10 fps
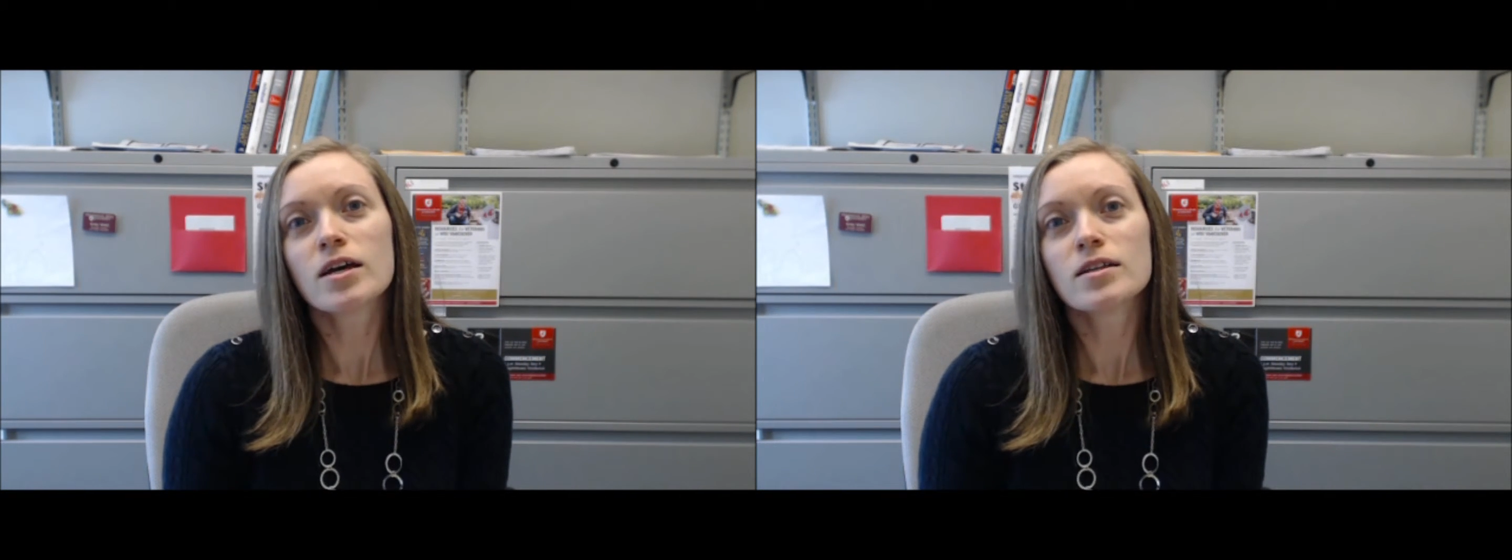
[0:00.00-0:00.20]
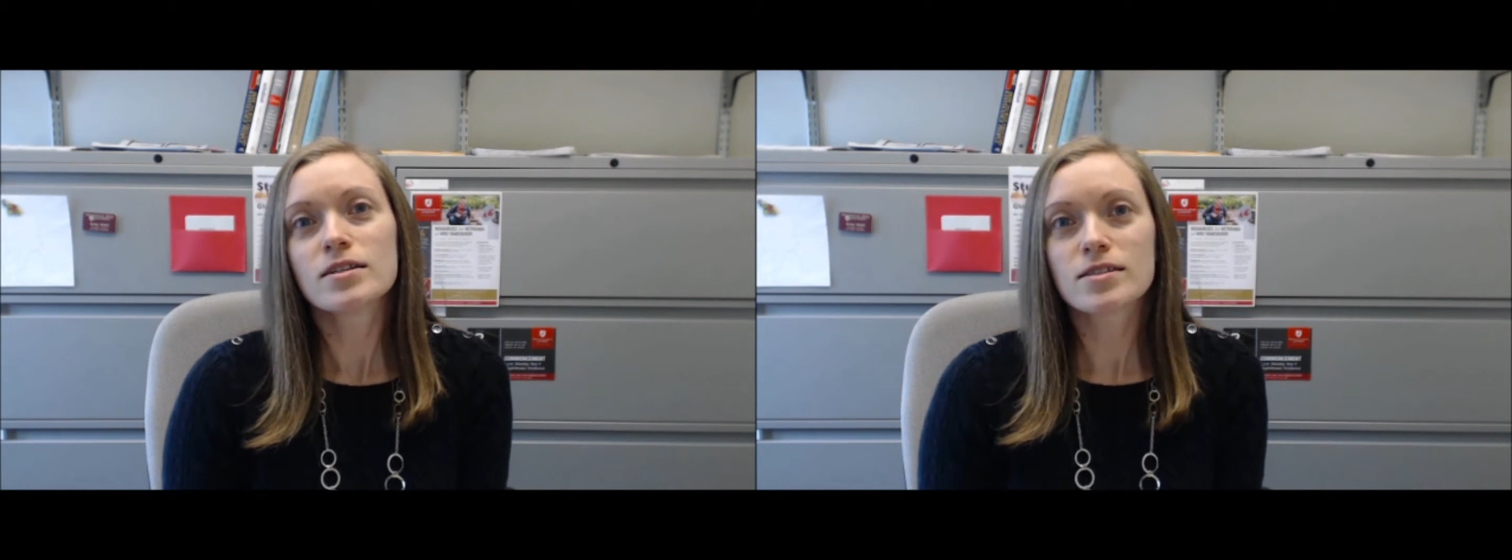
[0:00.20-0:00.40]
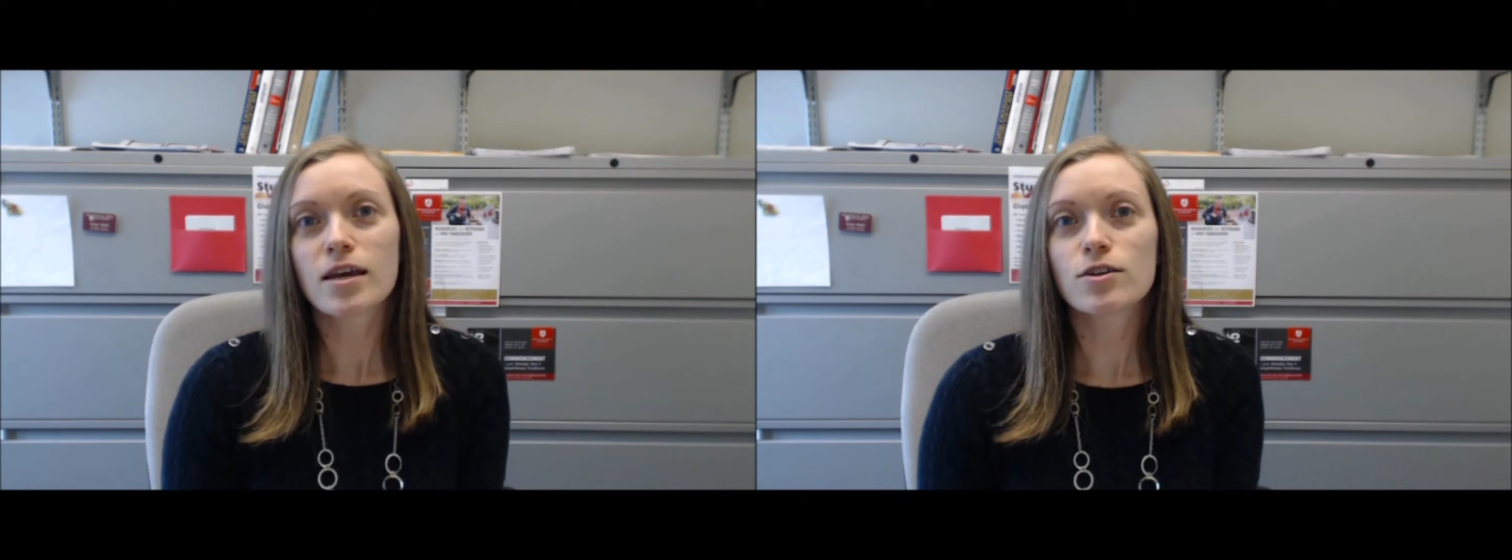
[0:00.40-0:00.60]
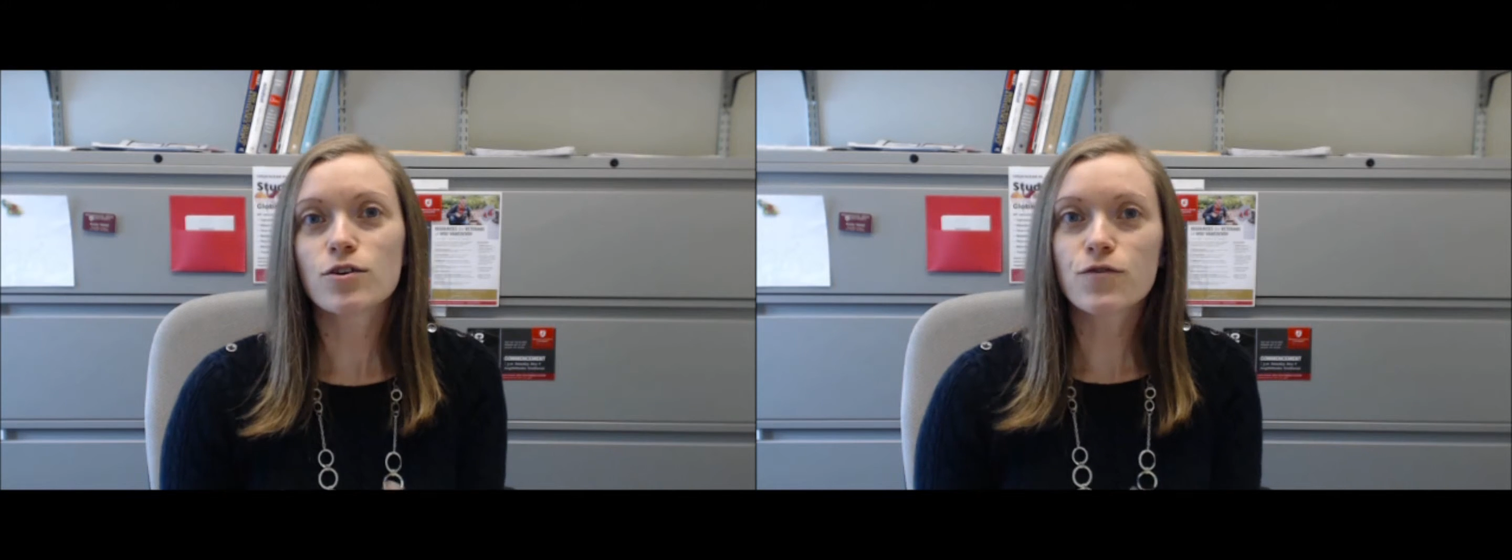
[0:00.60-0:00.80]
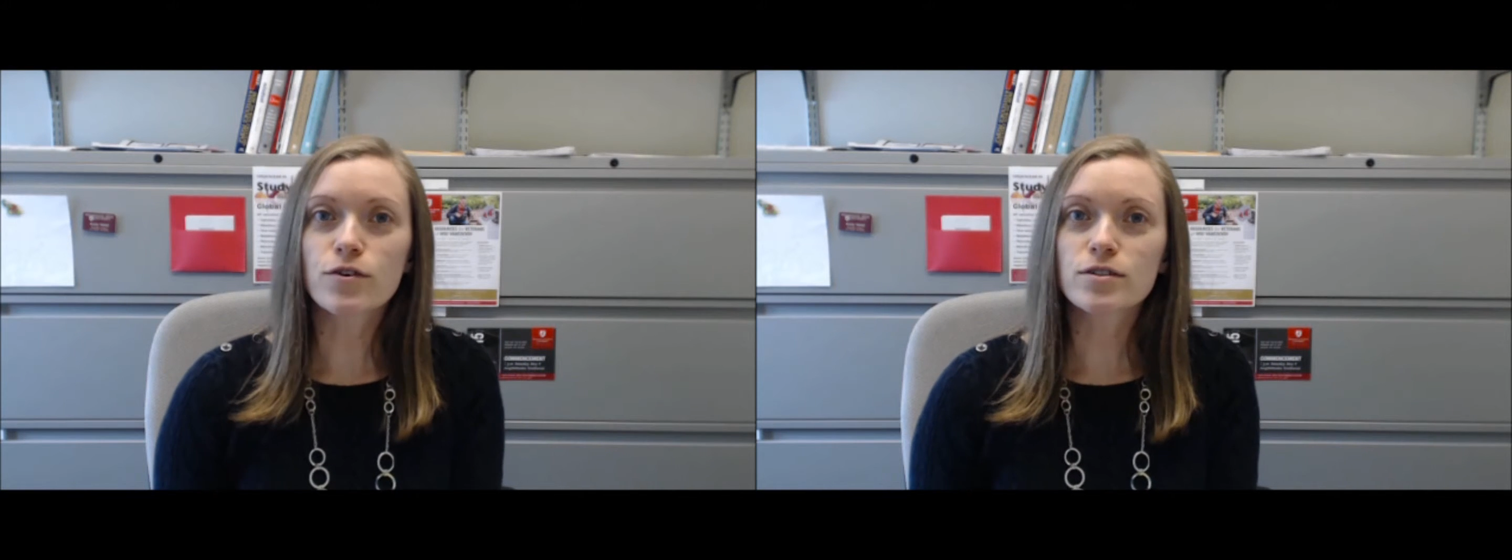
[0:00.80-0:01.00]
let's say in
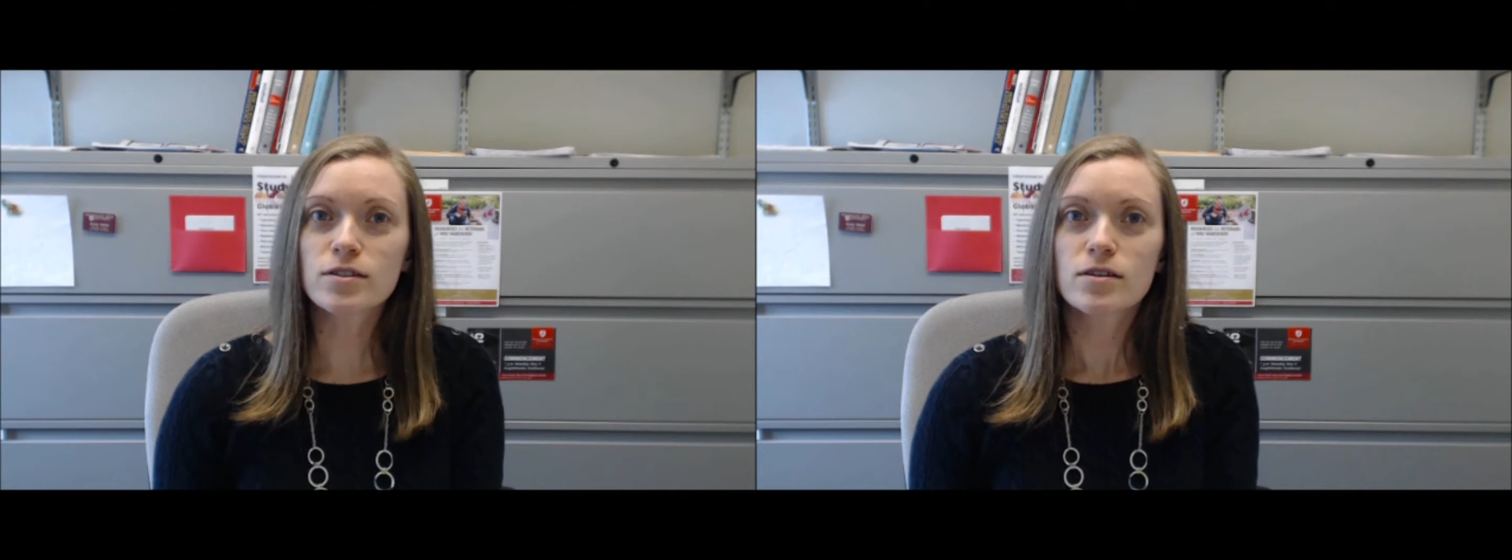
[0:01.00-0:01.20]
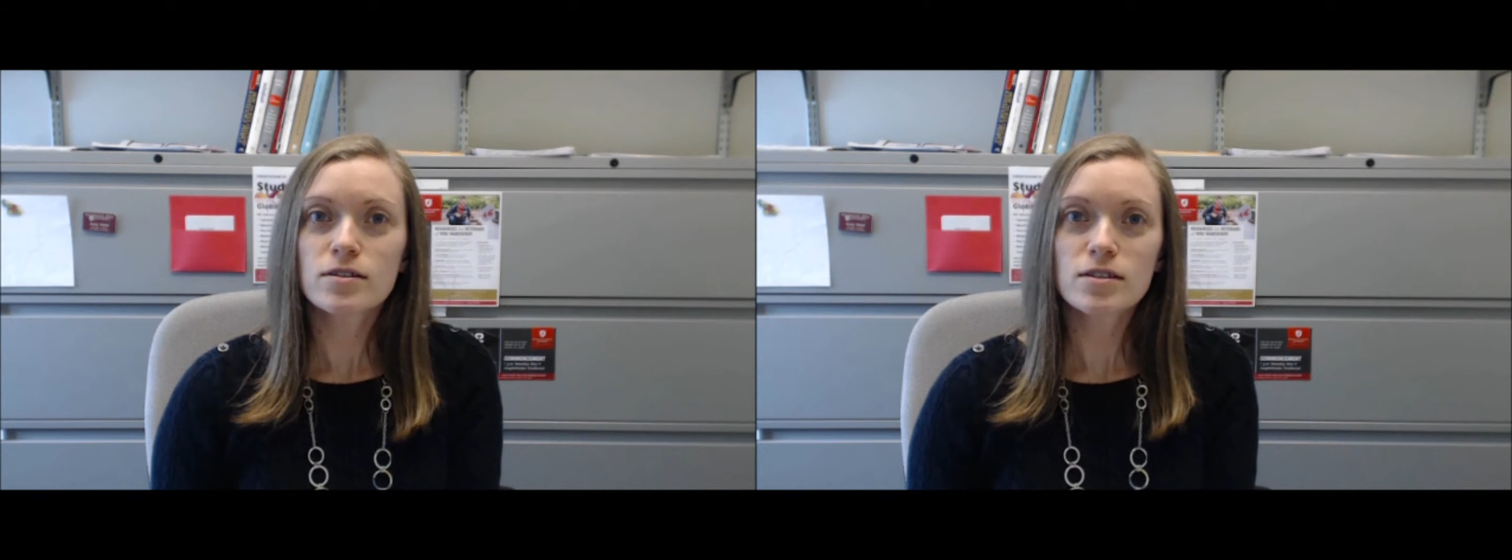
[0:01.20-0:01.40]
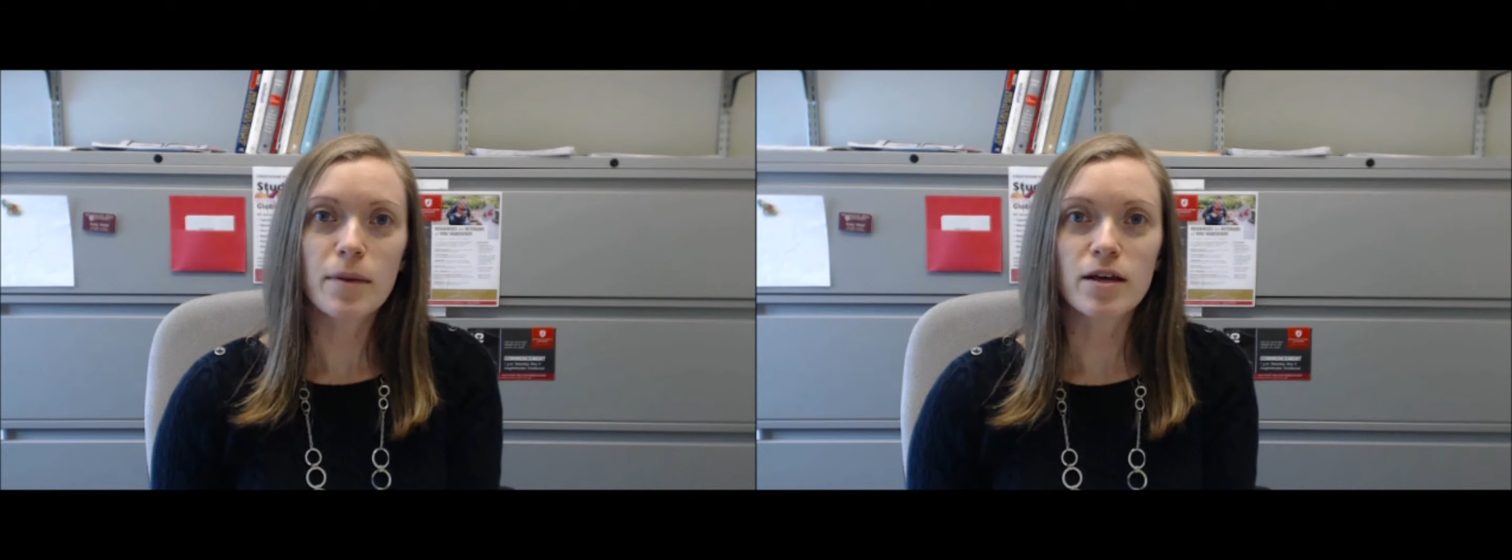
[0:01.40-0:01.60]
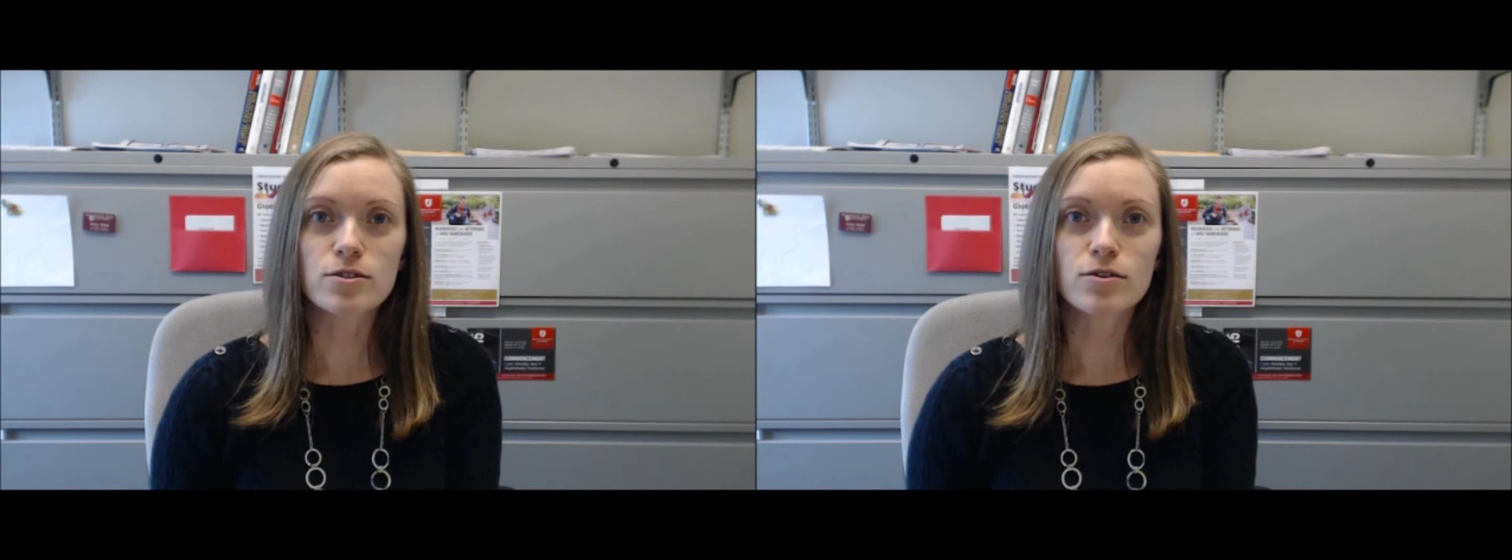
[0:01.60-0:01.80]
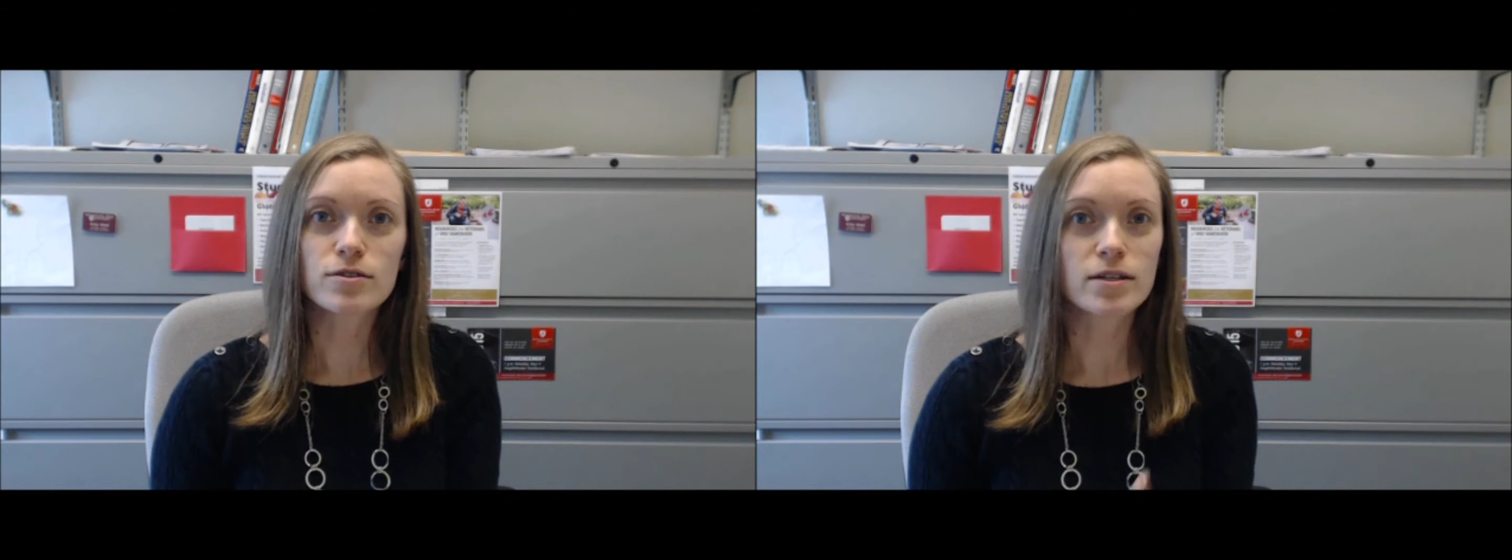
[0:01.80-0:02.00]
your first semester,